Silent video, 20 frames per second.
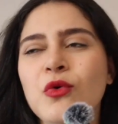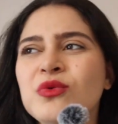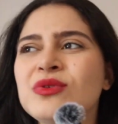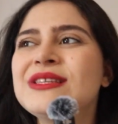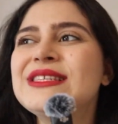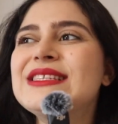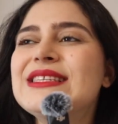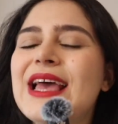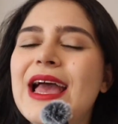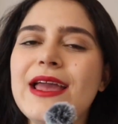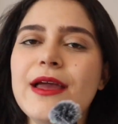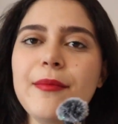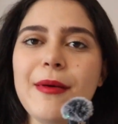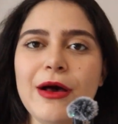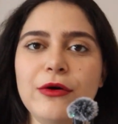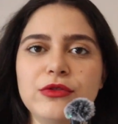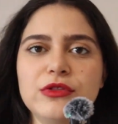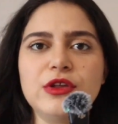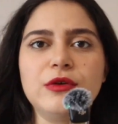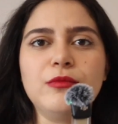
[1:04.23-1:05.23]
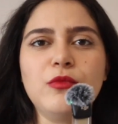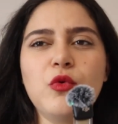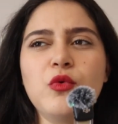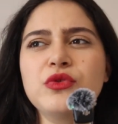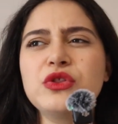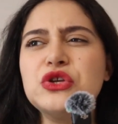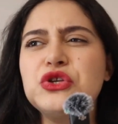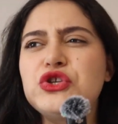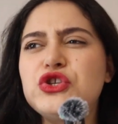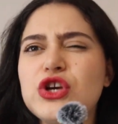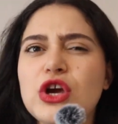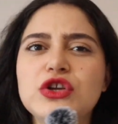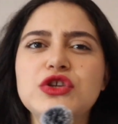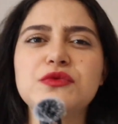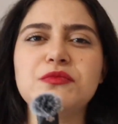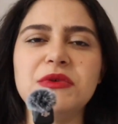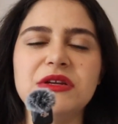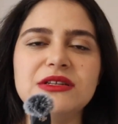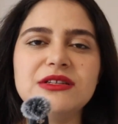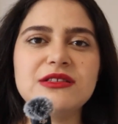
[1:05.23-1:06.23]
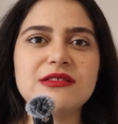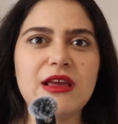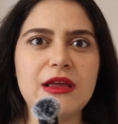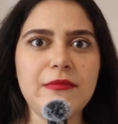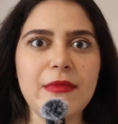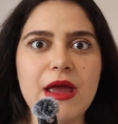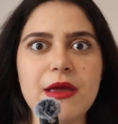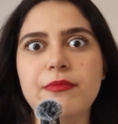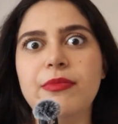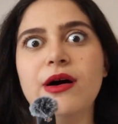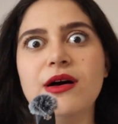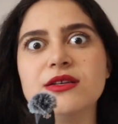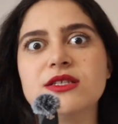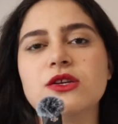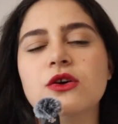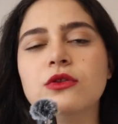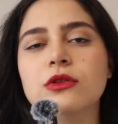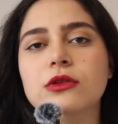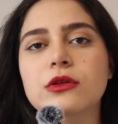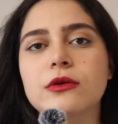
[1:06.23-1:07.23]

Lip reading: or say about them, or the judgment they may pass on